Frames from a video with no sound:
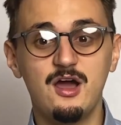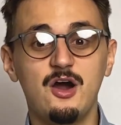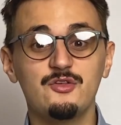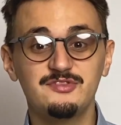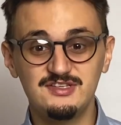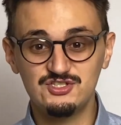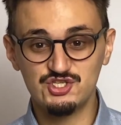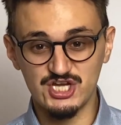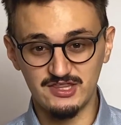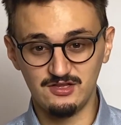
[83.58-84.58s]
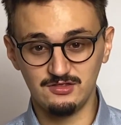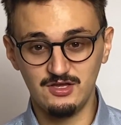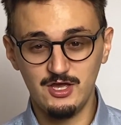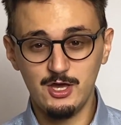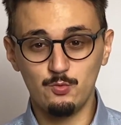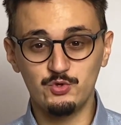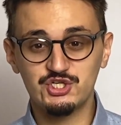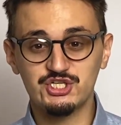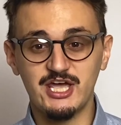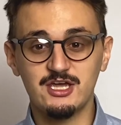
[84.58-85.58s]
On this channel, we
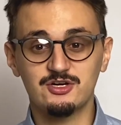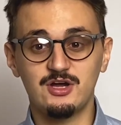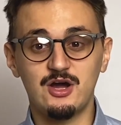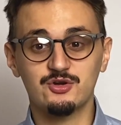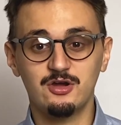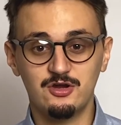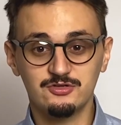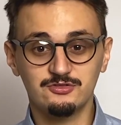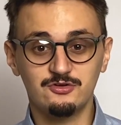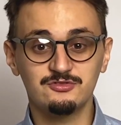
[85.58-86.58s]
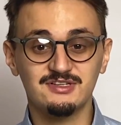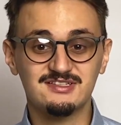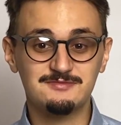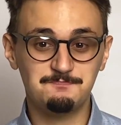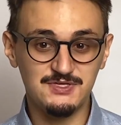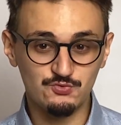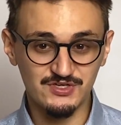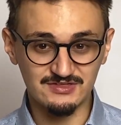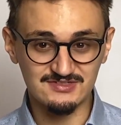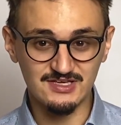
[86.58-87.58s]
share our hard-earned
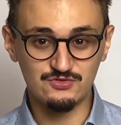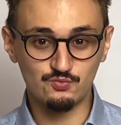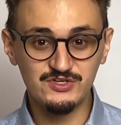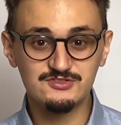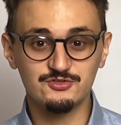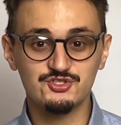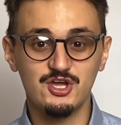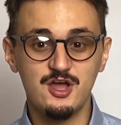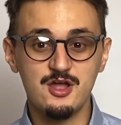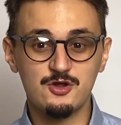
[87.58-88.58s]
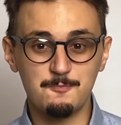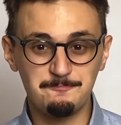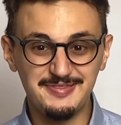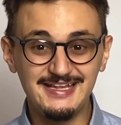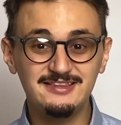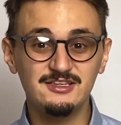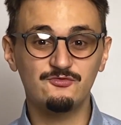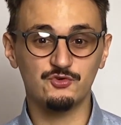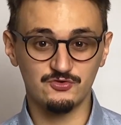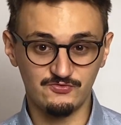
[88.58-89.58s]
experience and research completely
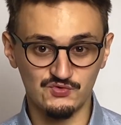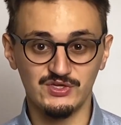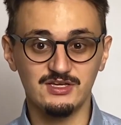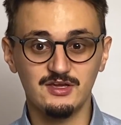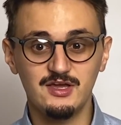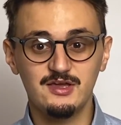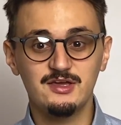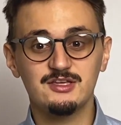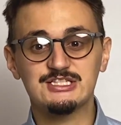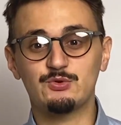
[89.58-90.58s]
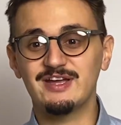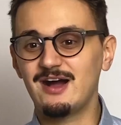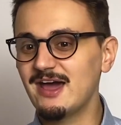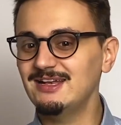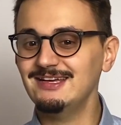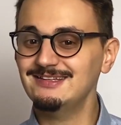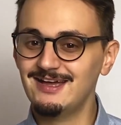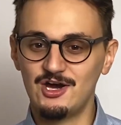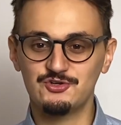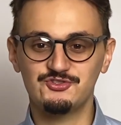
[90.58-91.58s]
for free. So I highly
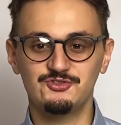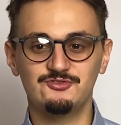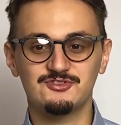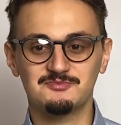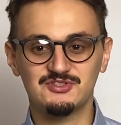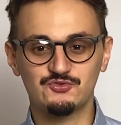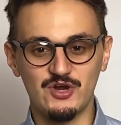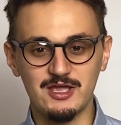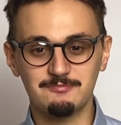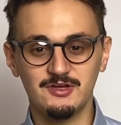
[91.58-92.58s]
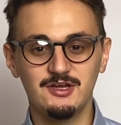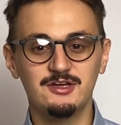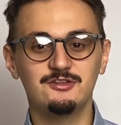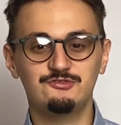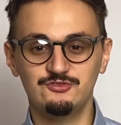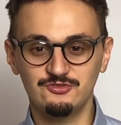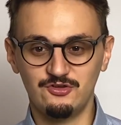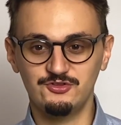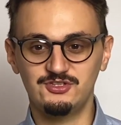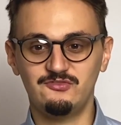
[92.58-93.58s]
encourage you to subscribe, turn
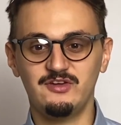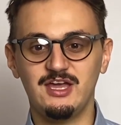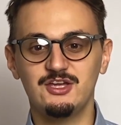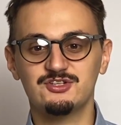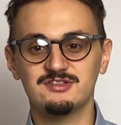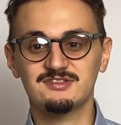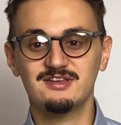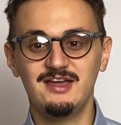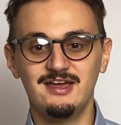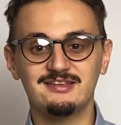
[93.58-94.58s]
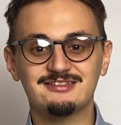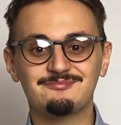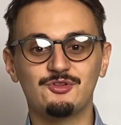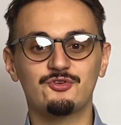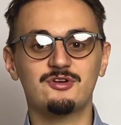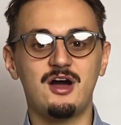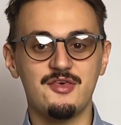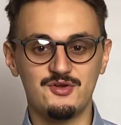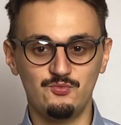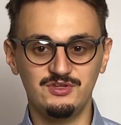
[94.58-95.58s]
on notifications, and explore
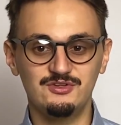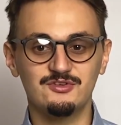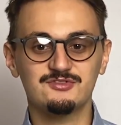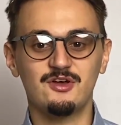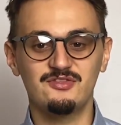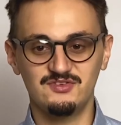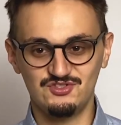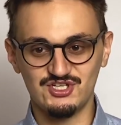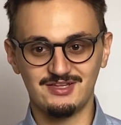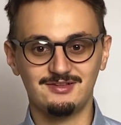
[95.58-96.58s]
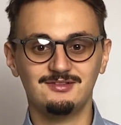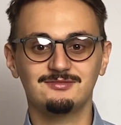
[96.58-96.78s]
other videos on this channel.